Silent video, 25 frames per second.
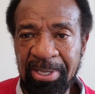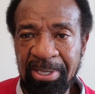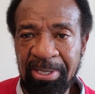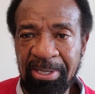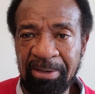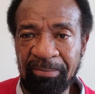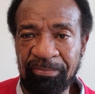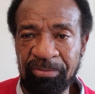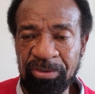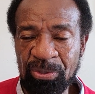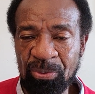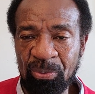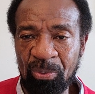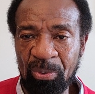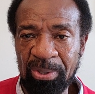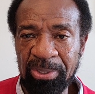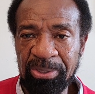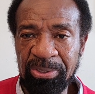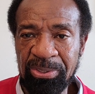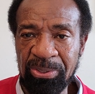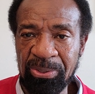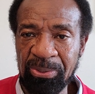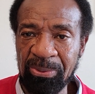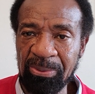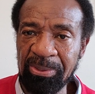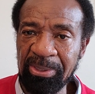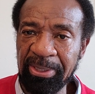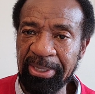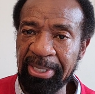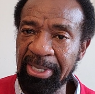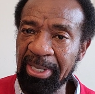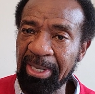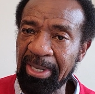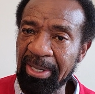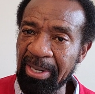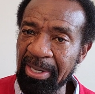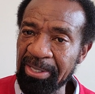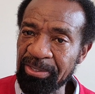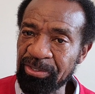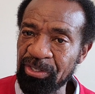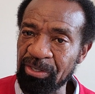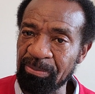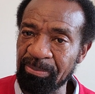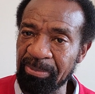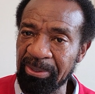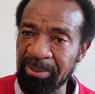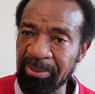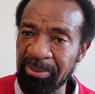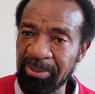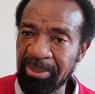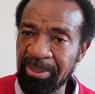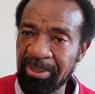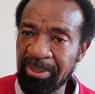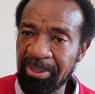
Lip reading: If you want to look at a customer